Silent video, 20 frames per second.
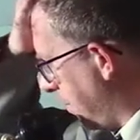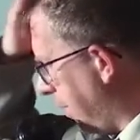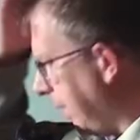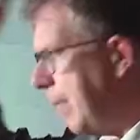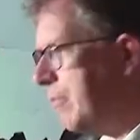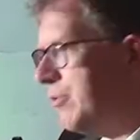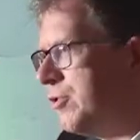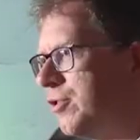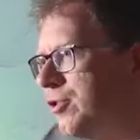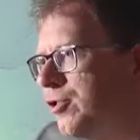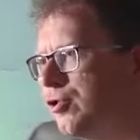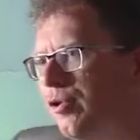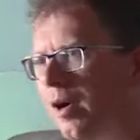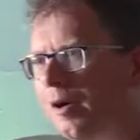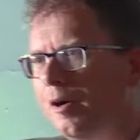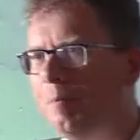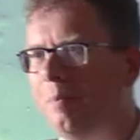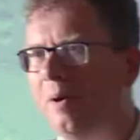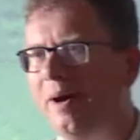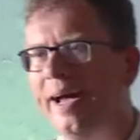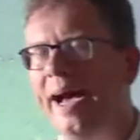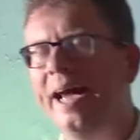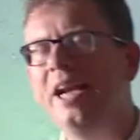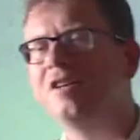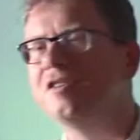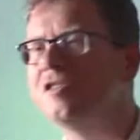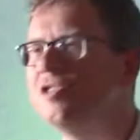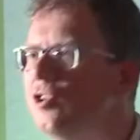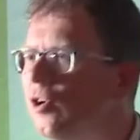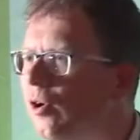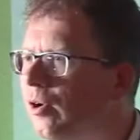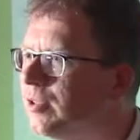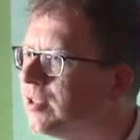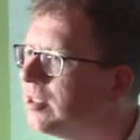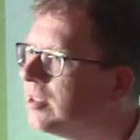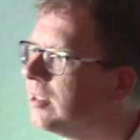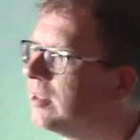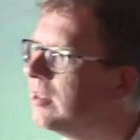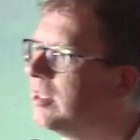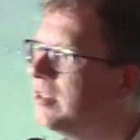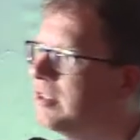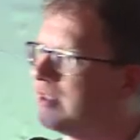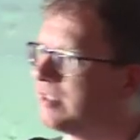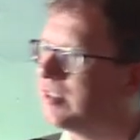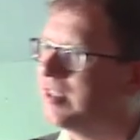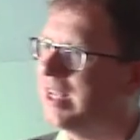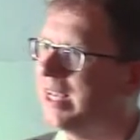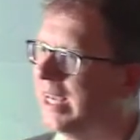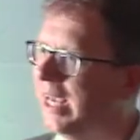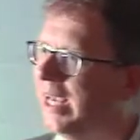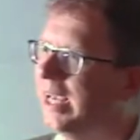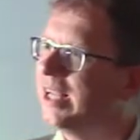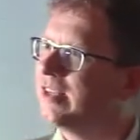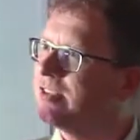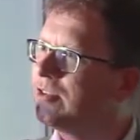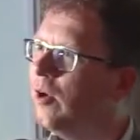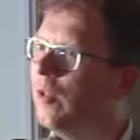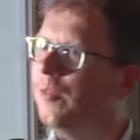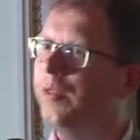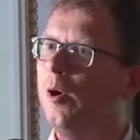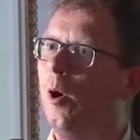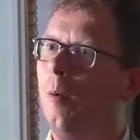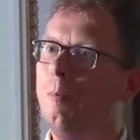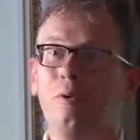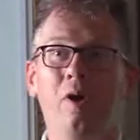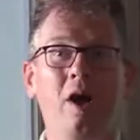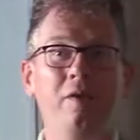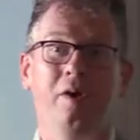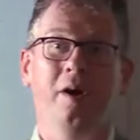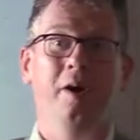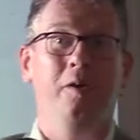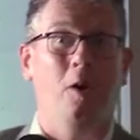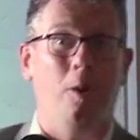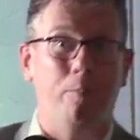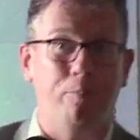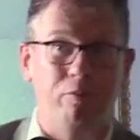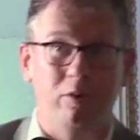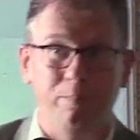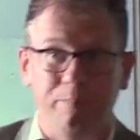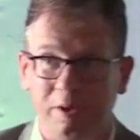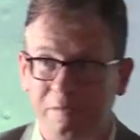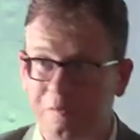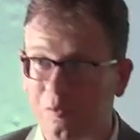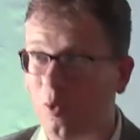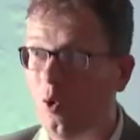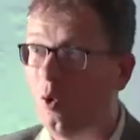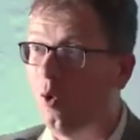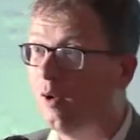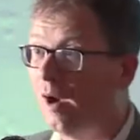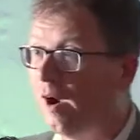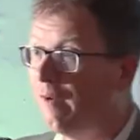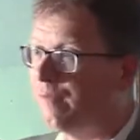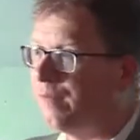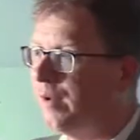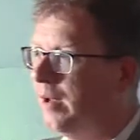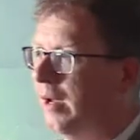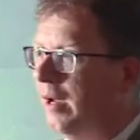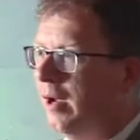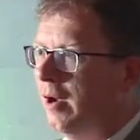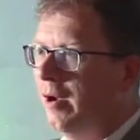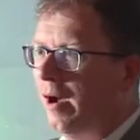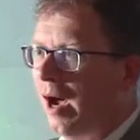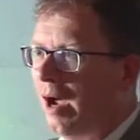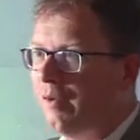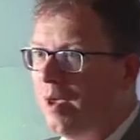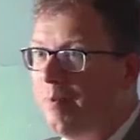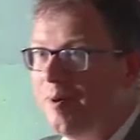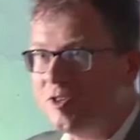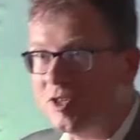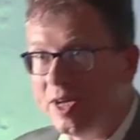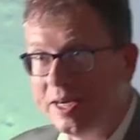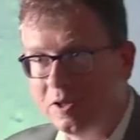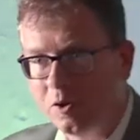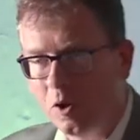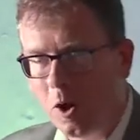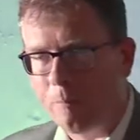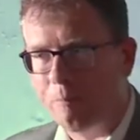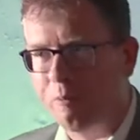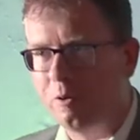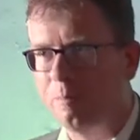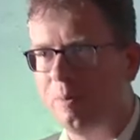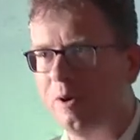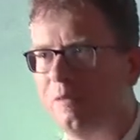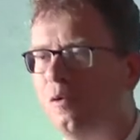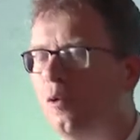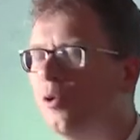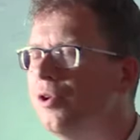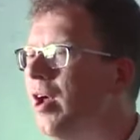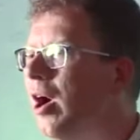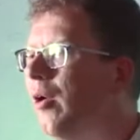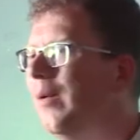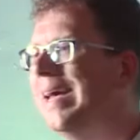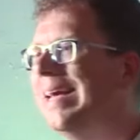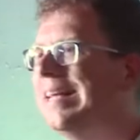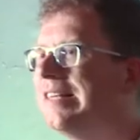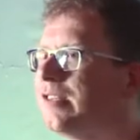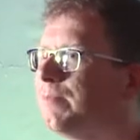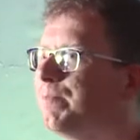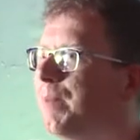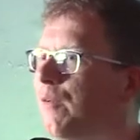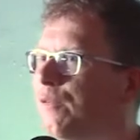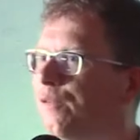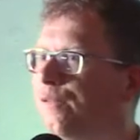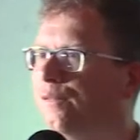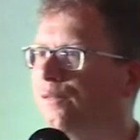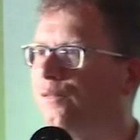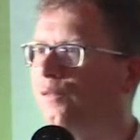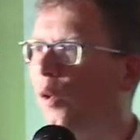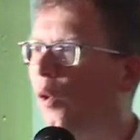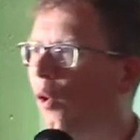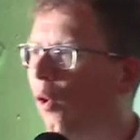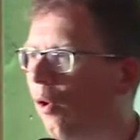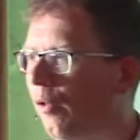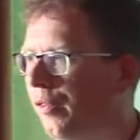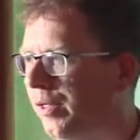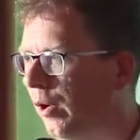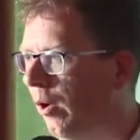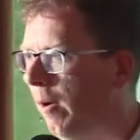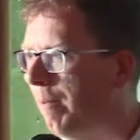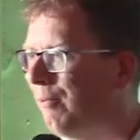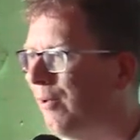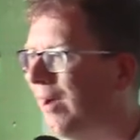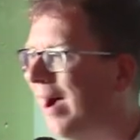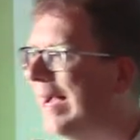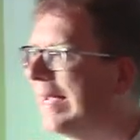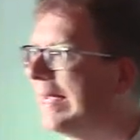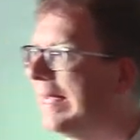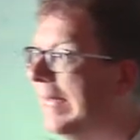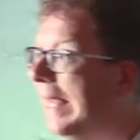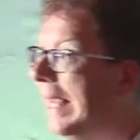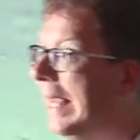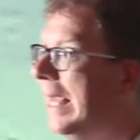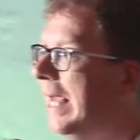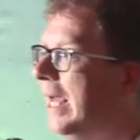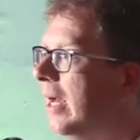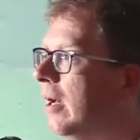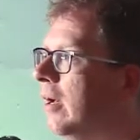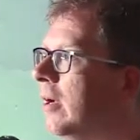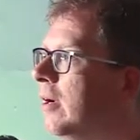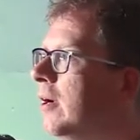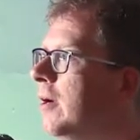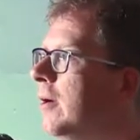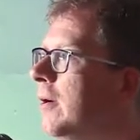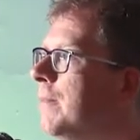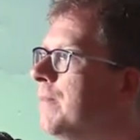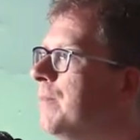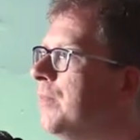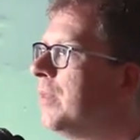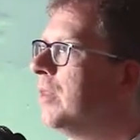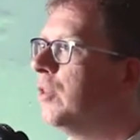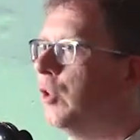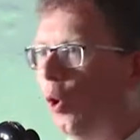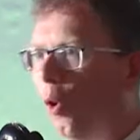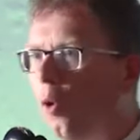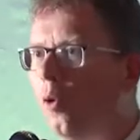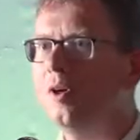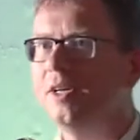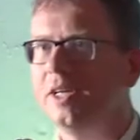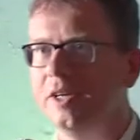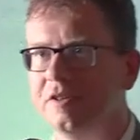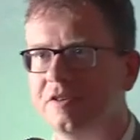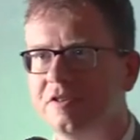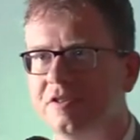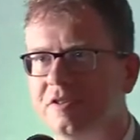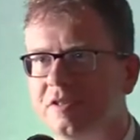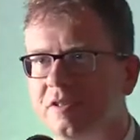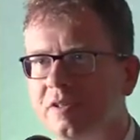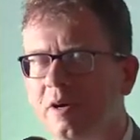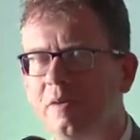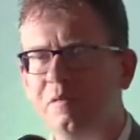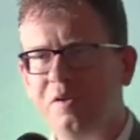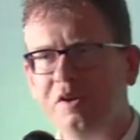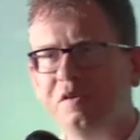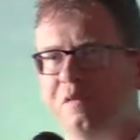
But I'm struck by it, and it's not the singing, it's not the opera. I've heard opera before, I've, I've imitated opera before. No, it's before the opera. I can hear the audience of